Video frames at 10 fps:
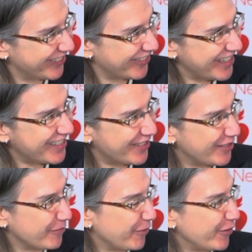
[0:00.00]
research,
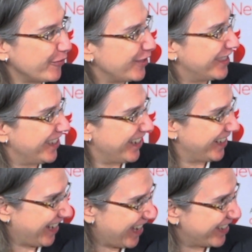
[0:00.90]
both with the
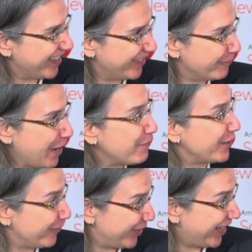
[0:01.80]
mapping
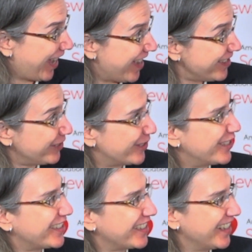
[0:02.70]
of the
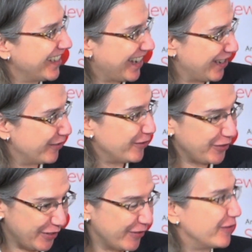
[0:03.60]
enhancers and all
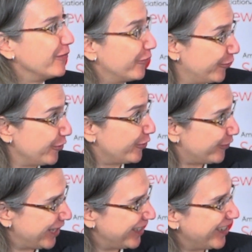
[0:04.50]
the future
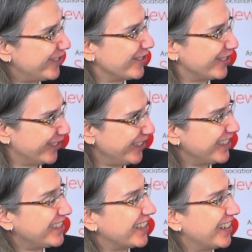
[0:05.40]
validation
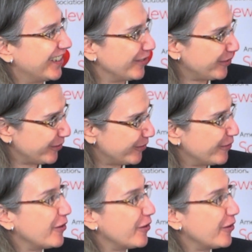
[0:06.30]
studies, and also